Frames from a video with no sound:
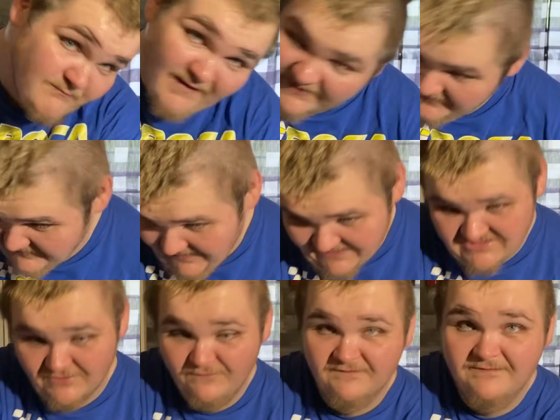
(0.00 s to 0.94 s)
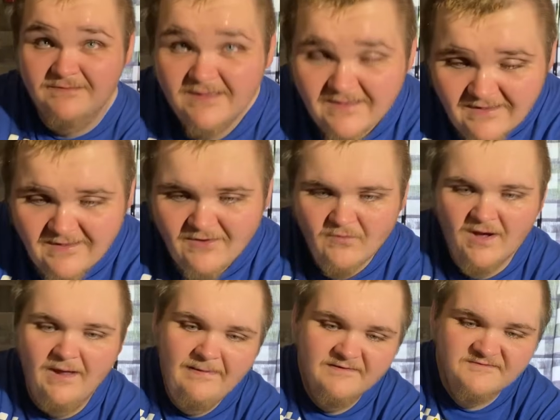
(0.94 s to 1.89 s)
made our nachos. And,
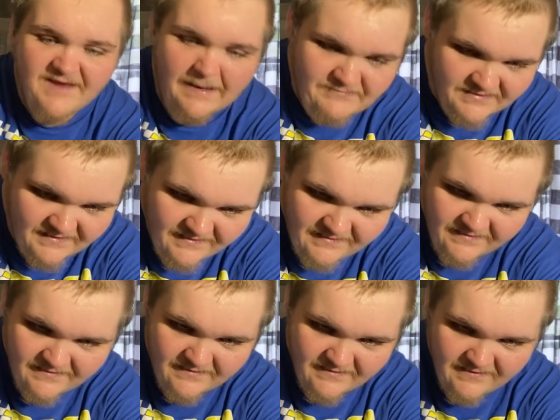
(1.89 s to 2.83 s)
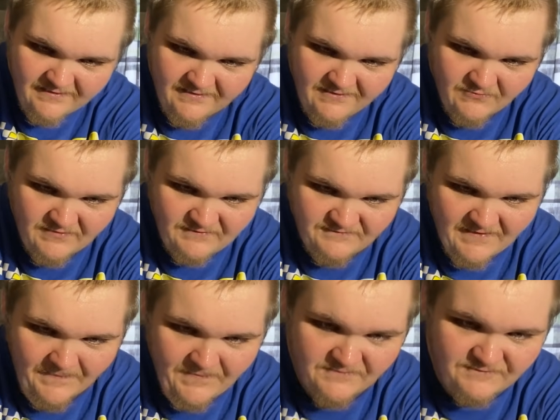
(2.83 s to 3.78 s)
well, it's time to
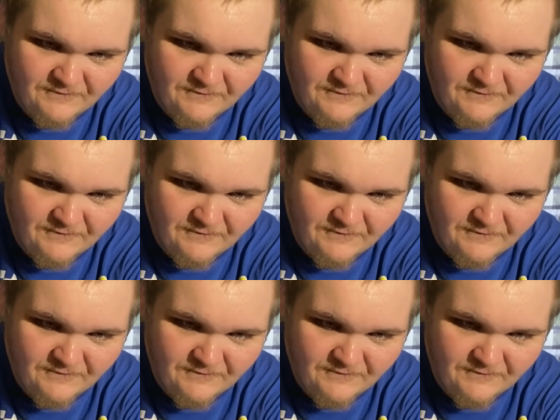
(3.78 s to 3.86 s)
reset this